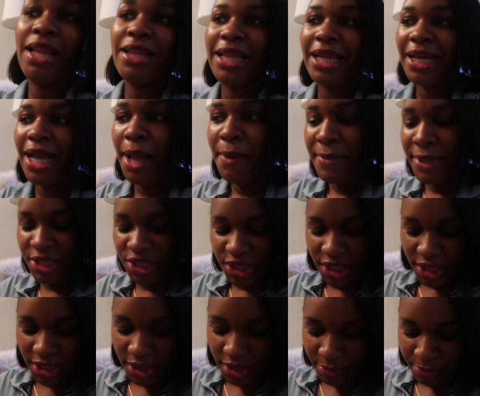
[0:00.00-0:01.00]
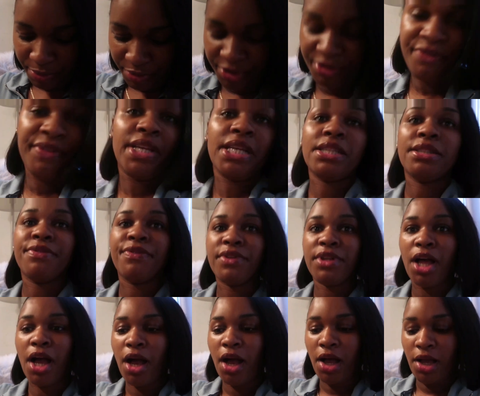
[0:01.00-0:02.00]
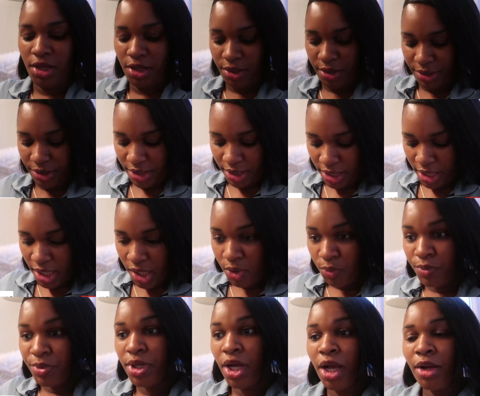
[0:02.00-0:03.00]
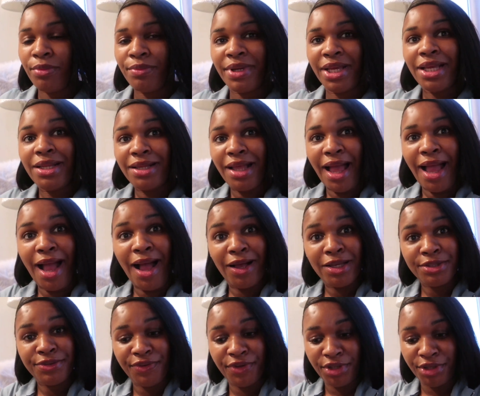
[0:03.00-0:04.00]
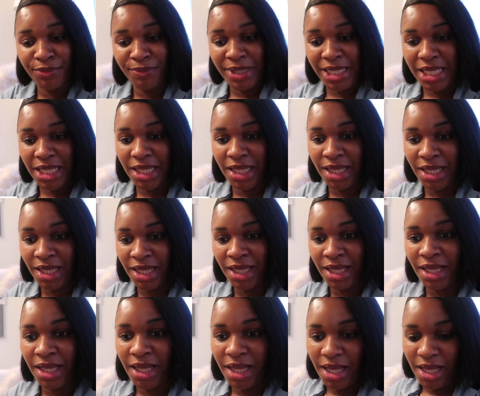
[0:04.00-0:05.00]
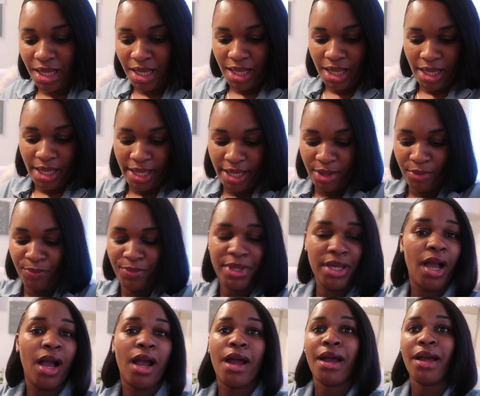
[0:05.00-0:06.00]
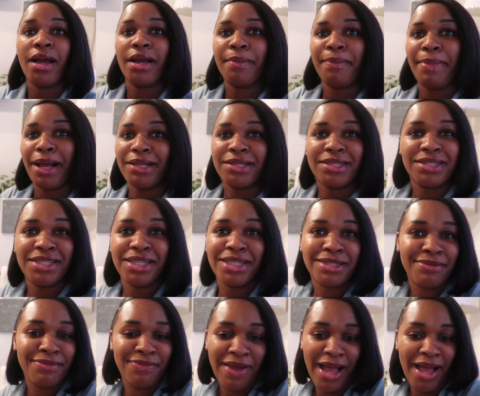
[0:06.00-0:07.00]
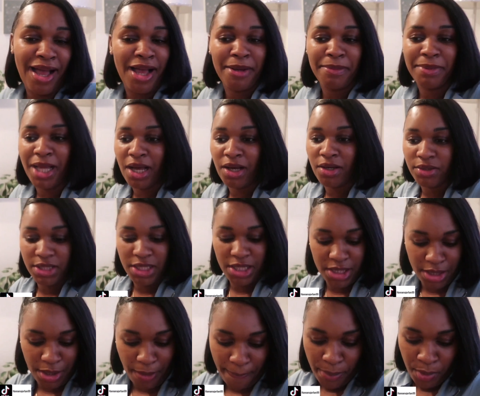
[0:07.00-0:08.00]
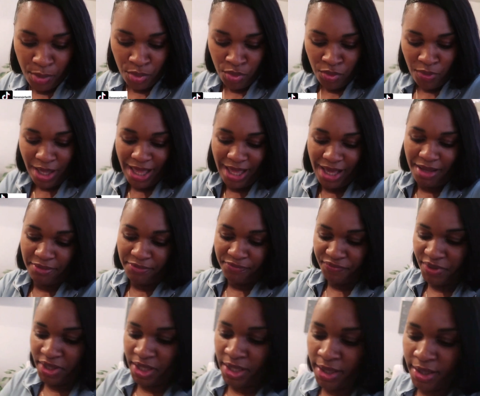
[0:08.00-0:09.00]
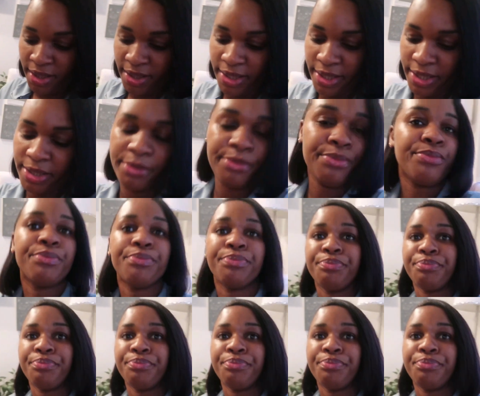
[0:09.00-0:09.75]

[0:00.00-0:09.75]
Like I mentioned in the previous hey, vlog, hey. we are renting a house for the weekend. And we are about to just vibe out, get in the pool, have fun. Look